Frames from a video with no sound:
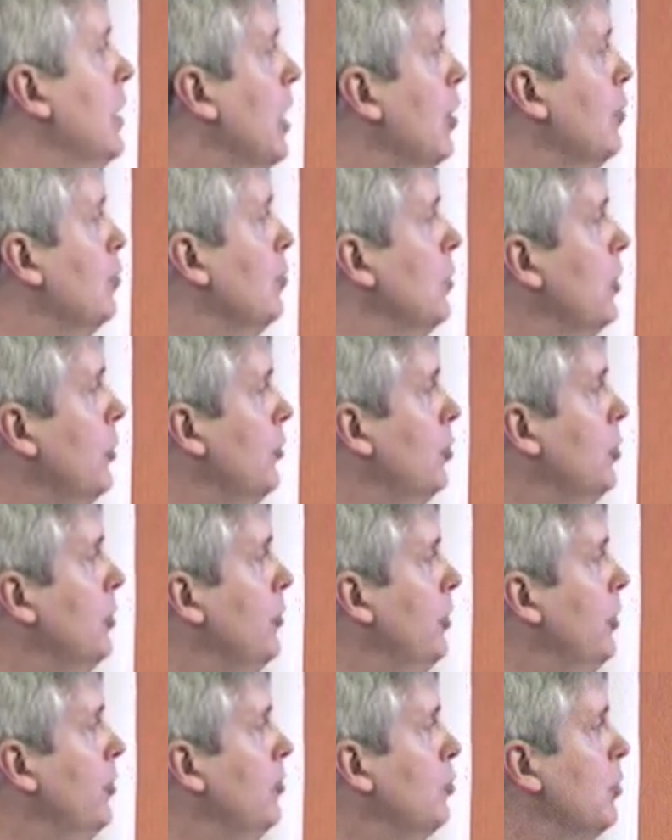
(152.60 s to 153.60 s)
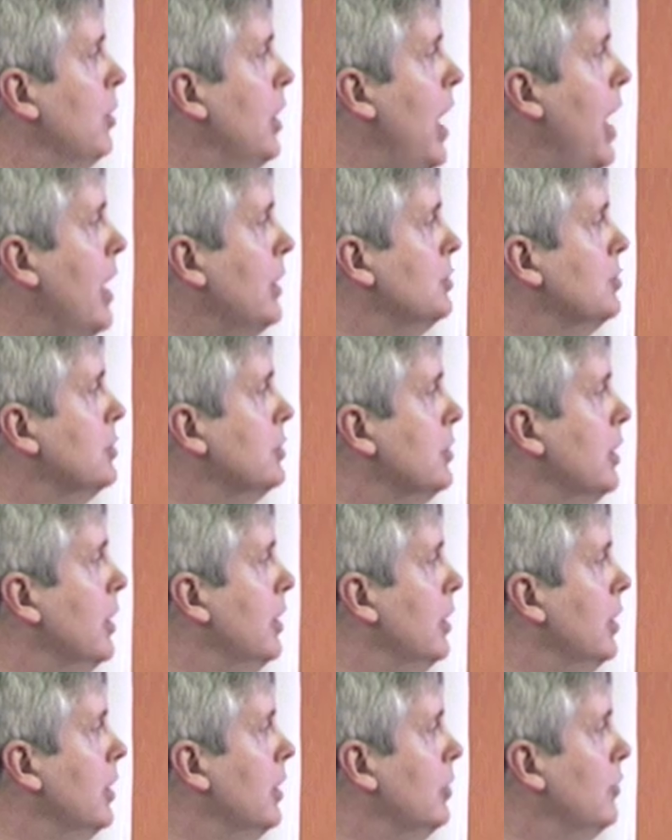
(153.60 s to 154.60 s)
um, this was his reaction
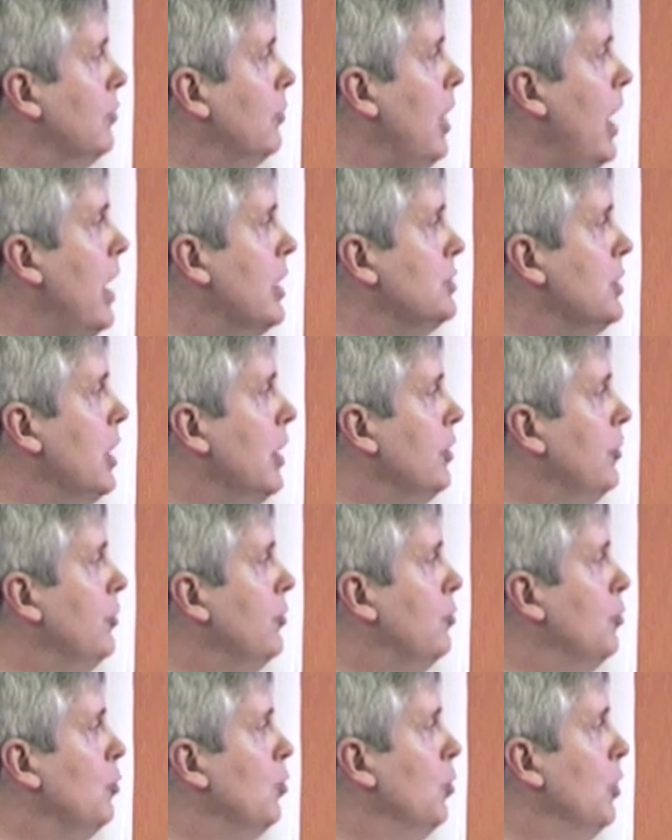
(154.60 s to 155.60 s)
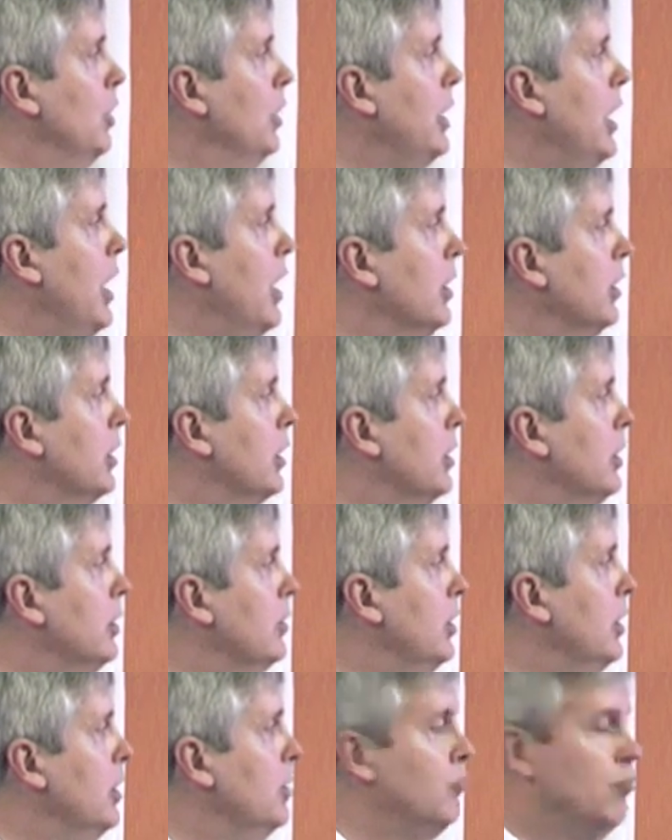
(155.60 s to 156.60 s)
that it's Agile is really elegant.
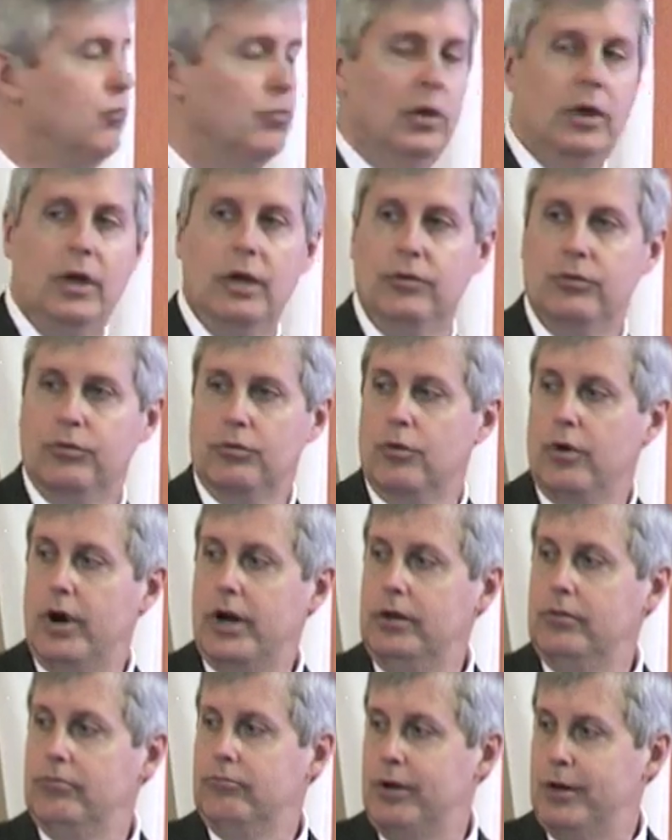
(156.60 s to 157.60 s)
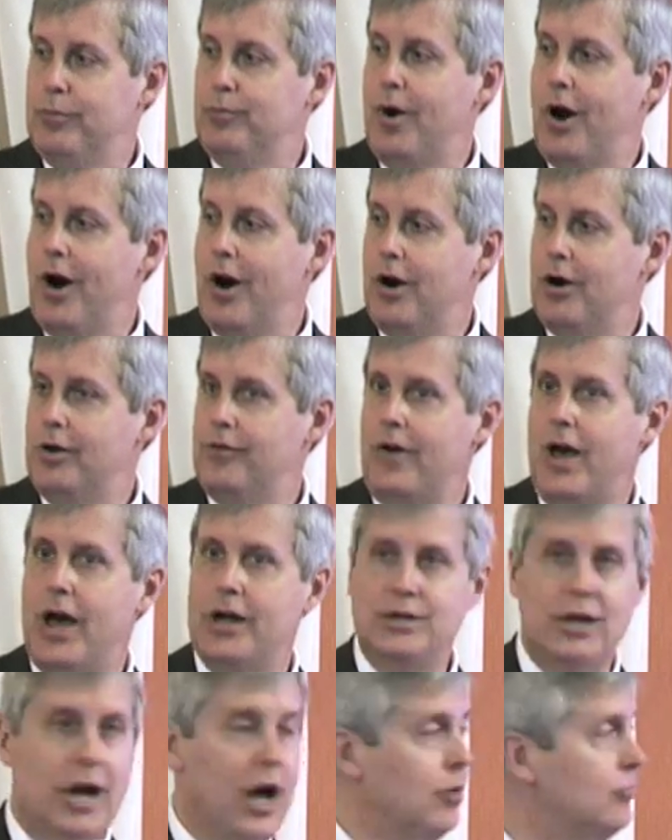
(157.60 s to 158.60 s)
He, he is a great admirer of
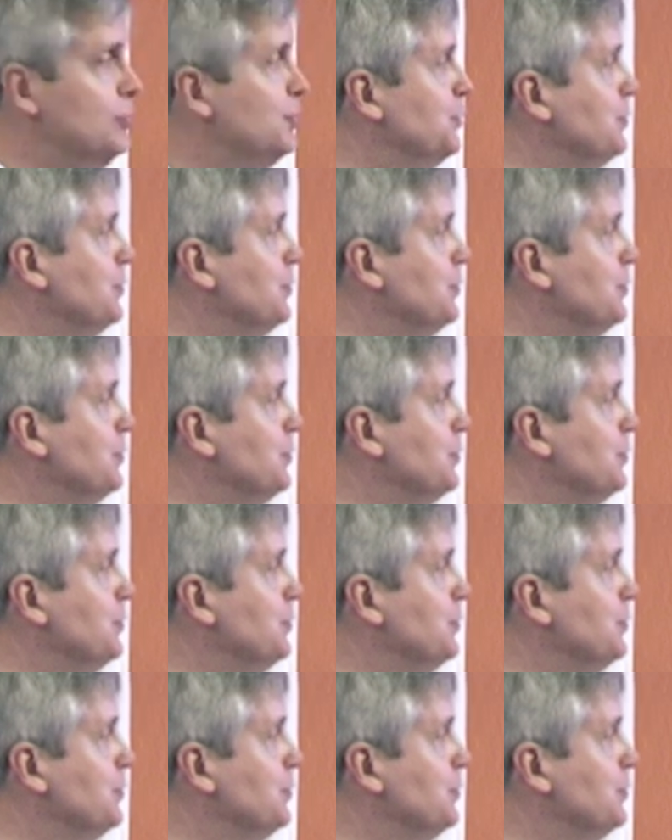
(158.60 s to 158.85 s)
Agile.